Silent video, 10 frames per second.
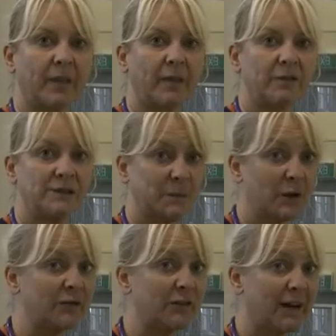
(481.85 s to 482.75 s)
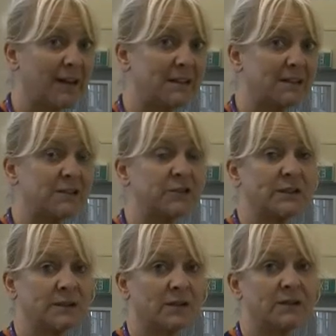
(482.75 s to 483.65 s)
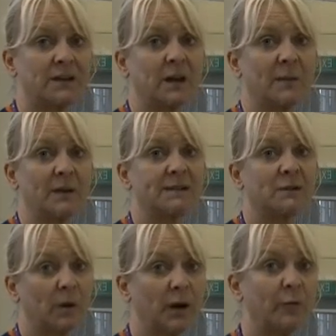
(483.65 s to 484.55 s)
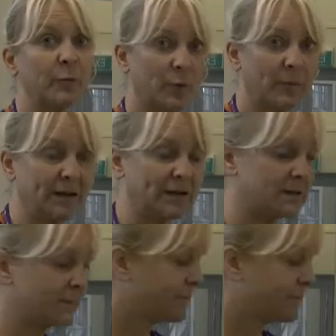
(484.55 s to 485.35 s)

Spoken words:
respiratory rate is, and she's going to tell me it's 12 per minute.